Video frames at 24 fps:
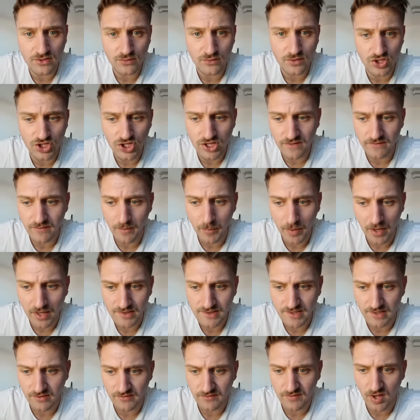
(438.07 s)
to achieve a
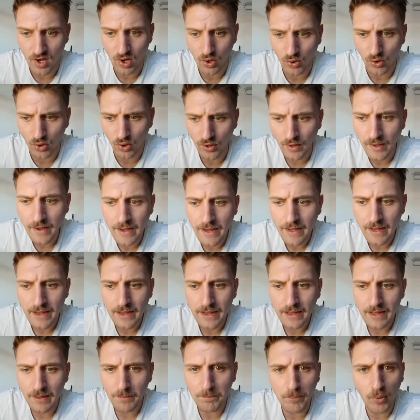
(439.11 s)
positive goal,
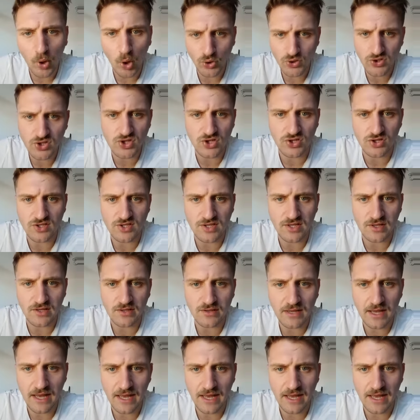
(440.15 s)
it bolsters you.